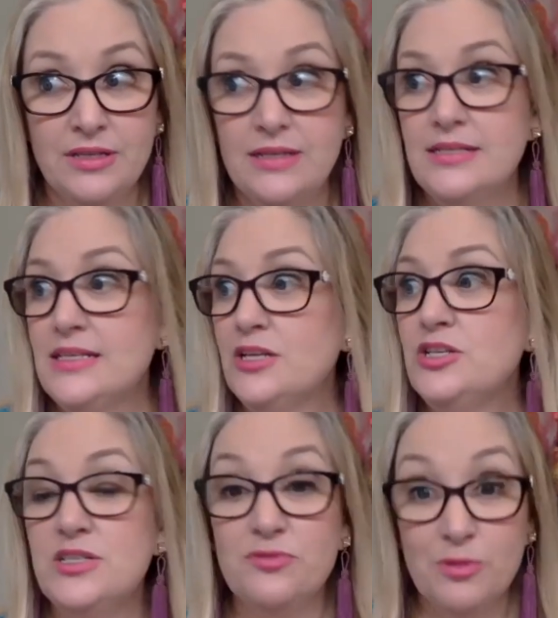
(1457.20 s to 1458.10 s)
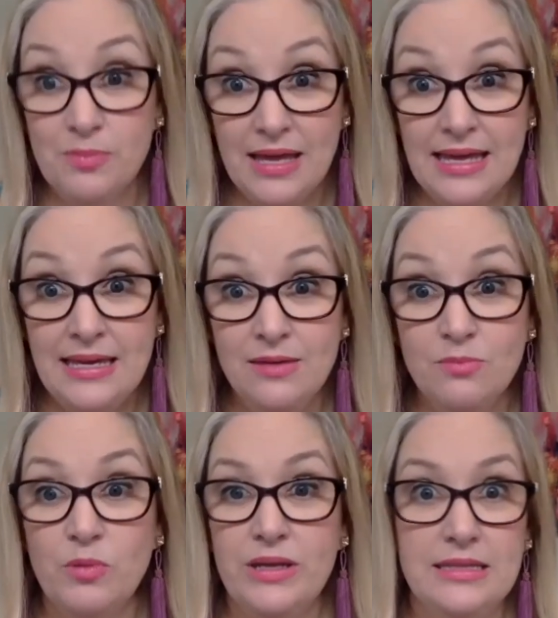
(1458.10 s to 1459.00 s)
such as for me,
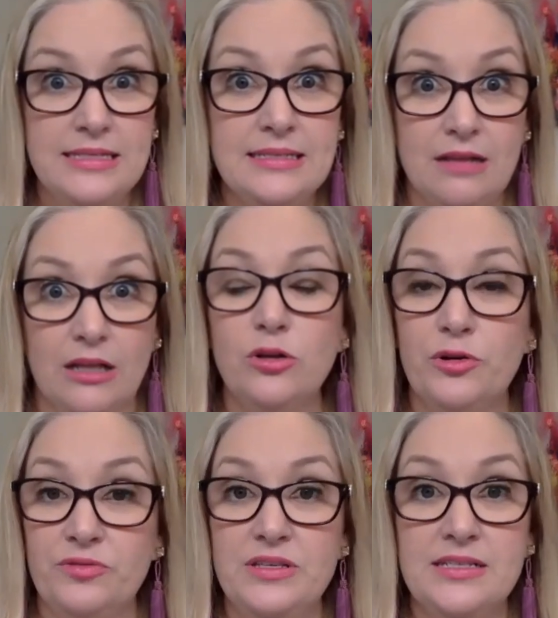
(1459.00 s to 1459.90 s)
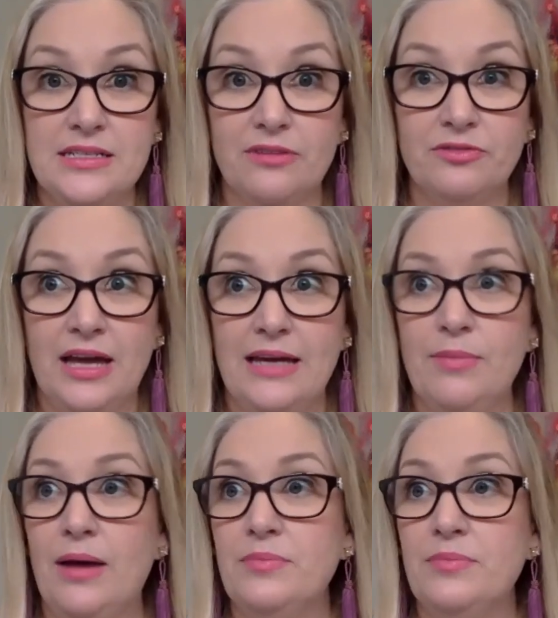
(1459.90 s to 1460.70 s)
when a lot of this stuff came up,